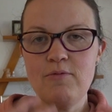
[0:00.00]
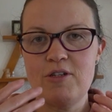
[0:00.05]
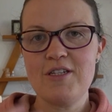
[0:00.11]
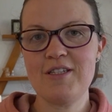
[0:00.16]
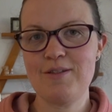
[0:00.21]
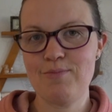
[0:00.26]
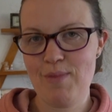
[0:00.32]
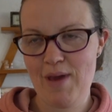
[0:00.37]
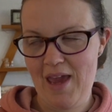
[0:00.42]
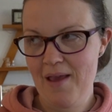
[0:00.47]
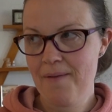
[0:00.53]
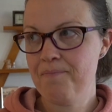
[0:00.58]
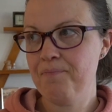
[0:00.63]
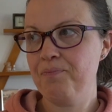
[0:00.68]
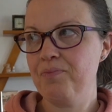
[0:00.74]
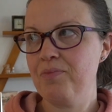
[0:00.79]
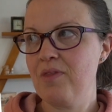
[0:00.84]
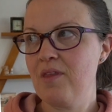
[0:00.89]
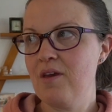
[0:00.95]
which is me,
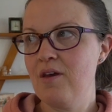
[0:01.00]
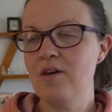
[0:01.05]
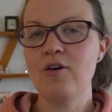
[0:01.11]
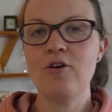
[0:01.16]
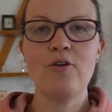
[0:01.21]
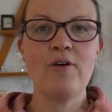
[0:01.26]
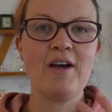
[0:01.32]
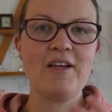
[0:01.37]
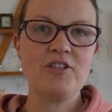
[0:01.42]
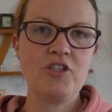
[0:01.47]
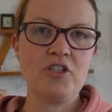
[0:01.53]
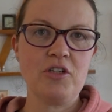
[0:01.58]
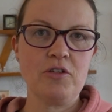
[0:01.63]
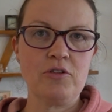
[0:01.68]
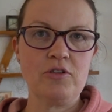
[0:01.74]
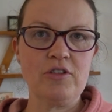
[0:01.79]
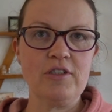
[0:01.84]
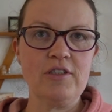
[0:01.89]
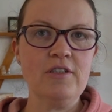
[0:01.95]
who has
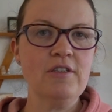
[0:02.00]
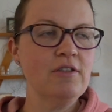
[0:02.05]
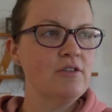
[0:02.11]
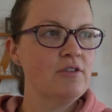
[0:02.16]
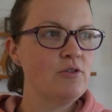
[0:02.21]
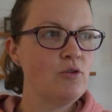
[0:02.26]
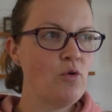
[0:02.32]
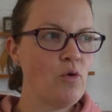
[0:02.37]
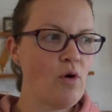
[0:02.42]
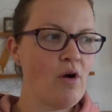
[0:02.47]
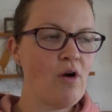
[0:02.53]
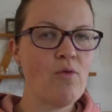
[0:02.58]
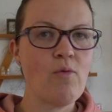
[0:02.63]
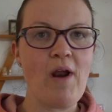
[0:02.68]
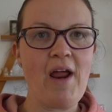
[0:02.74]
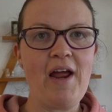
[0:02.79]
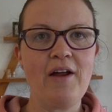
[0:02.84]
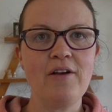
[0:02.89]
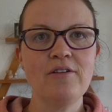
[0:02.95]
children who are
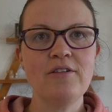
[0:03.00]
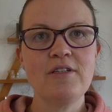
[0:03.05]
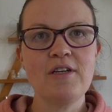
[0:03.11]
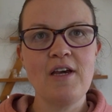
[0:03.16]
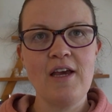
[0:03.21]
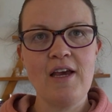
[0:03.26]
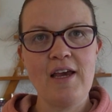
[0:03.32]
around